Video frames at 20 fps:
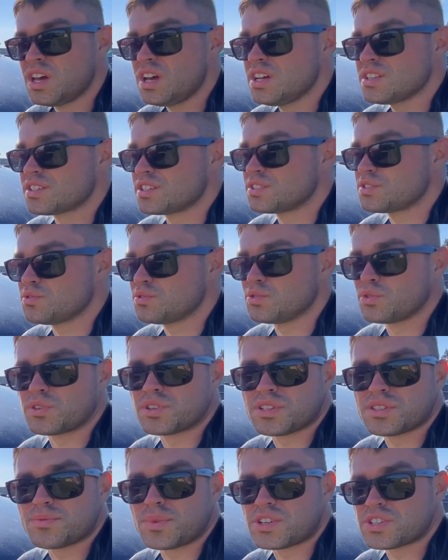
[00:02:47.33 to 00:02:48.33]
It's a two-door
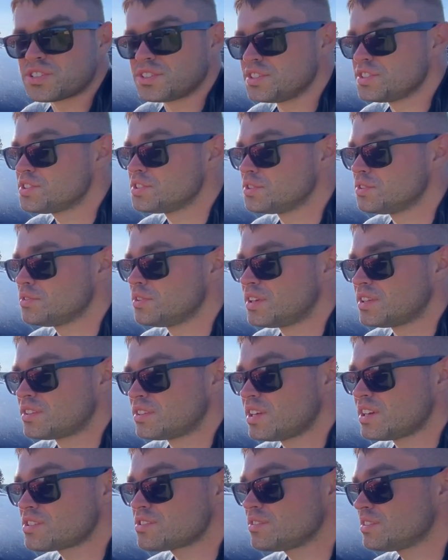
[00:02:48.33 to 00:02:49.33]
especially too,
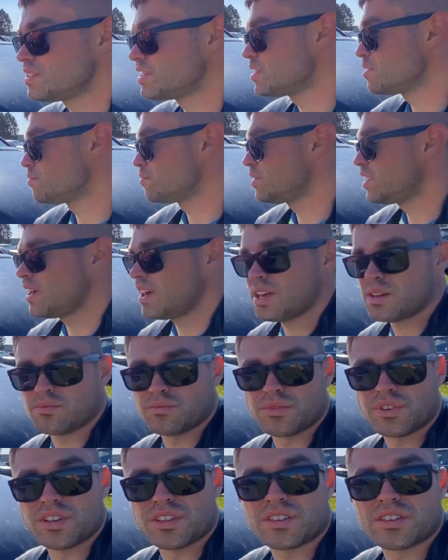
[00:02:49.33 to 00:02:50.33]
and actually they
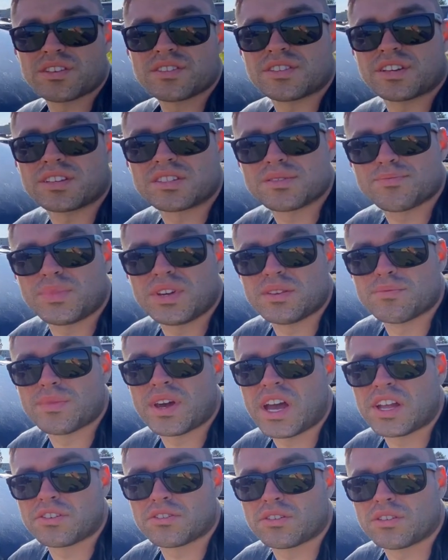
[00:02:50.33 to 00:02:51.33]
came with six-speed
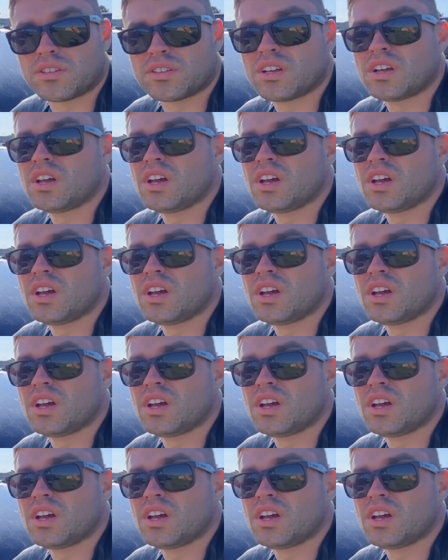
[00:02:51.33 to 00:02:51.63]
manual